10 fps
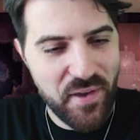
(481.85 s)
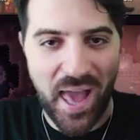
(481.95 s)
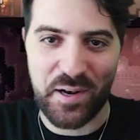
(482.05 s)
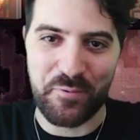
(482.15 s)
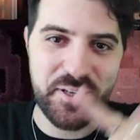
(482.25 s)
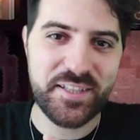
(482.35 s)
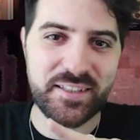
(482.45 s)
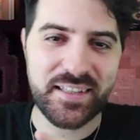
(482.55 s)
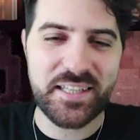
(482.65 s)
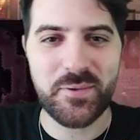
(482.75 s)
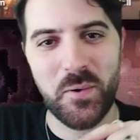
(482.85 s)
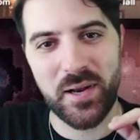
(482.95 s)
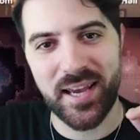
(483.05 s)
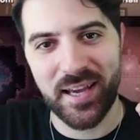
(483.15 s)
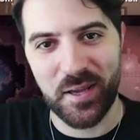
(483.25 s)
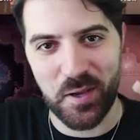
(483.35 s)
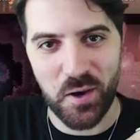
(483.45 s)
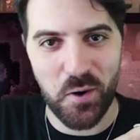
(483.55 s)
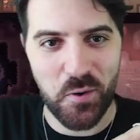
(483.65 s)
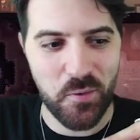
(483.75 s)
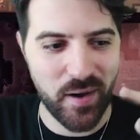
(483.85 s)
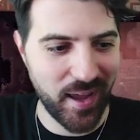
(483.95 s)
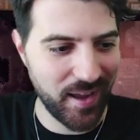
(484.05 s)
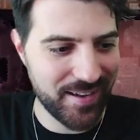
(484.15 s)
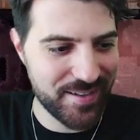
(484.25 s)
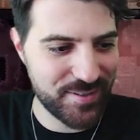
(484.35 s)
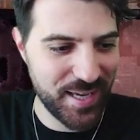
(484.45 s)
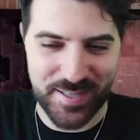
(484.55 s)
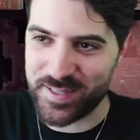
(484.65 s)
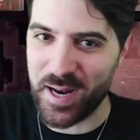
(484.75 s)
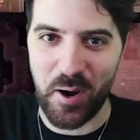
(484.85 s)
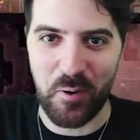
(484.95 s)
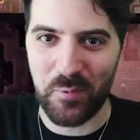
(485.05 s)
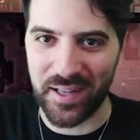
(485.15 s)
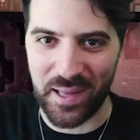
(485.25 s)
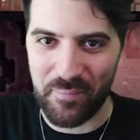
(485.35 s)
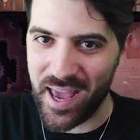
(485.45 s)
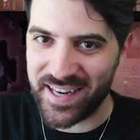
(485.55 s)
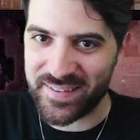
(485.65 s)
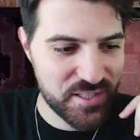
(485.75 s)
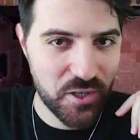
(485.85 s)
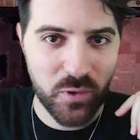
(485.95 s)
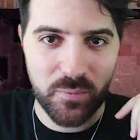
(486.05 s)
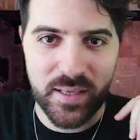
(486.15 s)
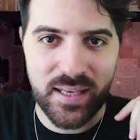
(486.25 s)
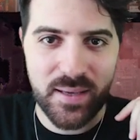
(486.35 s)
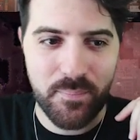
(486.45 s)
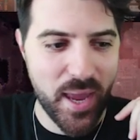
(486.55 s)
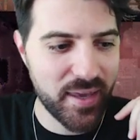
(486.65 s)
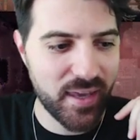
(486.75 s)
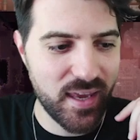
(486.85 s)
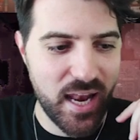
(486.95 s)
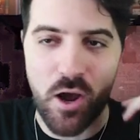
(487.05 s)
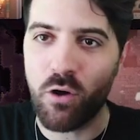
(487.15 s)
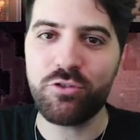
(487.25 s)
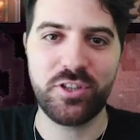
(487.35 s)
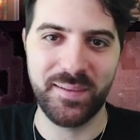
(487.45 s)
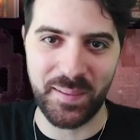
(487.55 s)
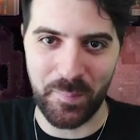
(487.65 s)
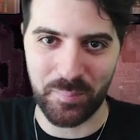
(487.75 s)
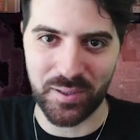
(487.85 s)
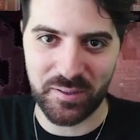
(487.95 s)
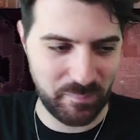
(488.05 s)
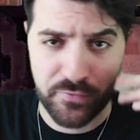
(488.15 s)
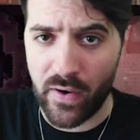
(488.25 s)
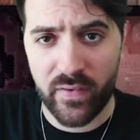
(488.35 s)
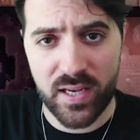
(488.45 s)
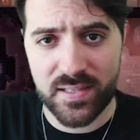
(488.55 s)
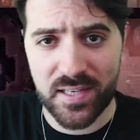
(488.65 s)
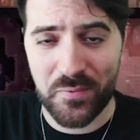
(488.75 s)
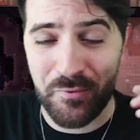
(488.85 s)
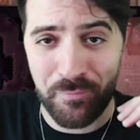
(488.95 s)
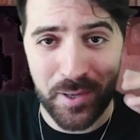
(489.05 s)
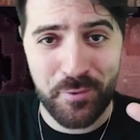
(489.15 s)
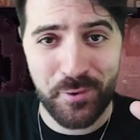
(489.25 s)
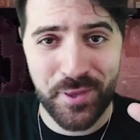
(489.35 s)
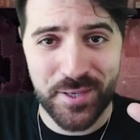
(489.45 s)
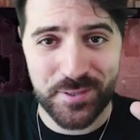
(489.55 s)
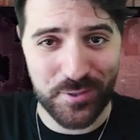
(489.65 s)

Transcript: added recently, so I want to go and test it out while I'm at it. So we'll be making an ocean template. It's very easy. We've been through this. You